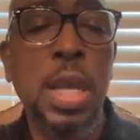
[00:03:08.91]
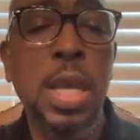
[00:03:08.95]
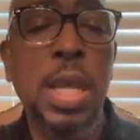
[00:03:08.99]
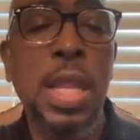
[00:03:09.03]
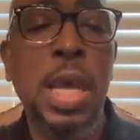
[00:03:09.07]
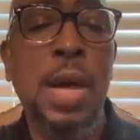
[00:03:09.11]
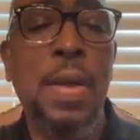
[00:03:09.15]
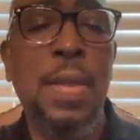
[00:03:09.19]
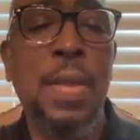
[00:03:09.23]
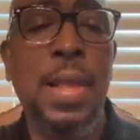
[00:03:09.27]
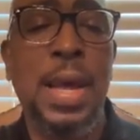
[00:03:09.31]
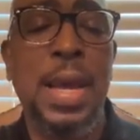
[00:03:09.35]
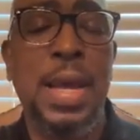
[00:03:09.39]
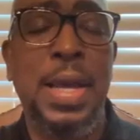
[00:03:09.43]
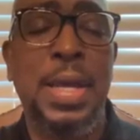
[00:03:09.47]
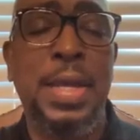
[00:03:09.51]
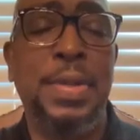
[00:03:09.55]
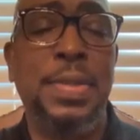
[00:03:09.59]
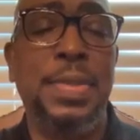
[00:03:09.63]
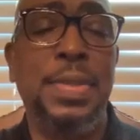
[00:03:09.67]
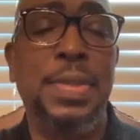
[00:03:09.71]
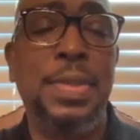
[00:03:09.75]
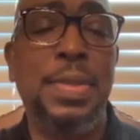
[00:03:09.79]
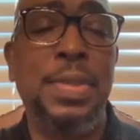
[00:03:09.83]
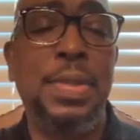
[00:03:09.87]
in our
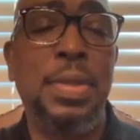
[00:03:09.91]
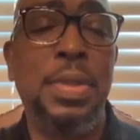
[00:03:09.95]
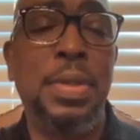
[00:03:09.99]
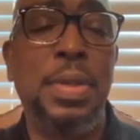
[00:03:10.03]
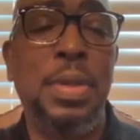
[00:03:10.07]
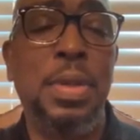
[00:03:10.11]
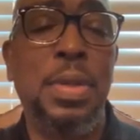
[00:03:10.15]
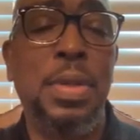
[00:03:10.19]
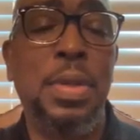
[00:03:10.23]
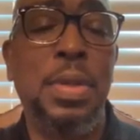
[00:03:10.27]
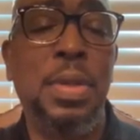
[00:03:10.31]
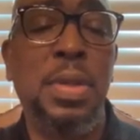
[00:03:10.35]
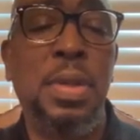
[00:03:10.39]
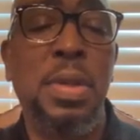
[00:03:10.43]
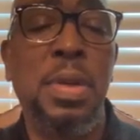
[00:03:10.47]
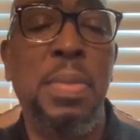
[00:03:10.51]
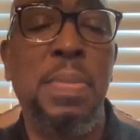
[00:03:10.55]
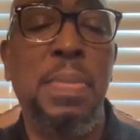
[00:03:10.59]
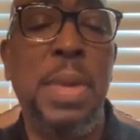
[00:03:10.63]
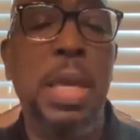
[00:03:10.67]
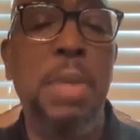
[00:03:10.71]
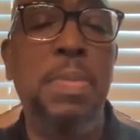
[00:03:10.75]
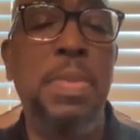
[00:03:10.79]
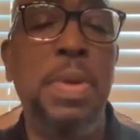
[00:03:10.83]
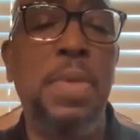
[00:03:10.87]
lives,
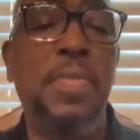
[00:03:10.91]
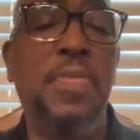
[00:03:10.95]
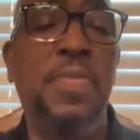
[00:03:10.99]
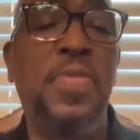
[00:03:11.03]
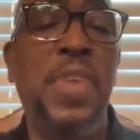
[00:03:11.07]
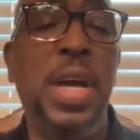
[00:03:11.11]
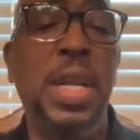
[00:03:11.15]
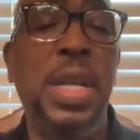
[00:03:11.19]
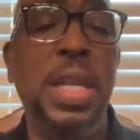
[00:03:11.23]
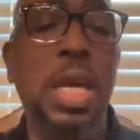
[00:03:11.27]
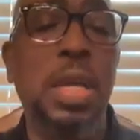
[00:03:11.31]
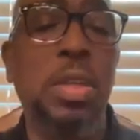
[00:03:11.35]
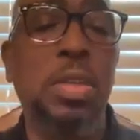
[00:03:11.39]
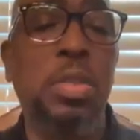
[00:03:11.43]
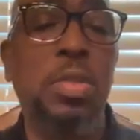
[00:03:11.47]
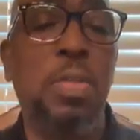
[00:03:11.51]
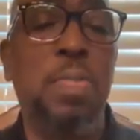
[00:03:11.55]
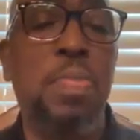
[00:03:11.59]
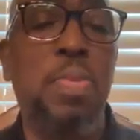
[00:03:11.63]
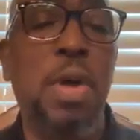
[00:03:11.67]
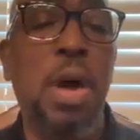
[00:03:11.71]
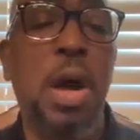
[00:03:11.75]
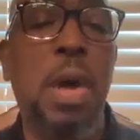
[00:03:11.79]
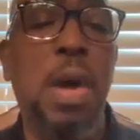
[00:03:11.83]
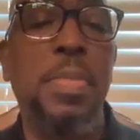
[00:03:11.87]
maybe
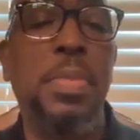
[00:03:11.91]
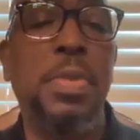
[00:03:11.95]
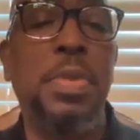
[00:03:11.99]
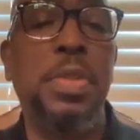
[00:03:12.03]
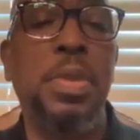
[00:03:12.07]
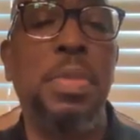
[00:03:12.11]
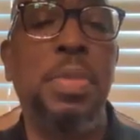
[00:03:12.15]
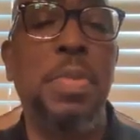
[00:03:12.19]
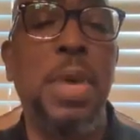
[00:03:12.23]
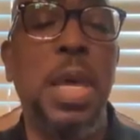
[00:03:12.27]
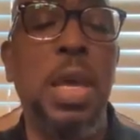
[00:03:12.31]
financial problems,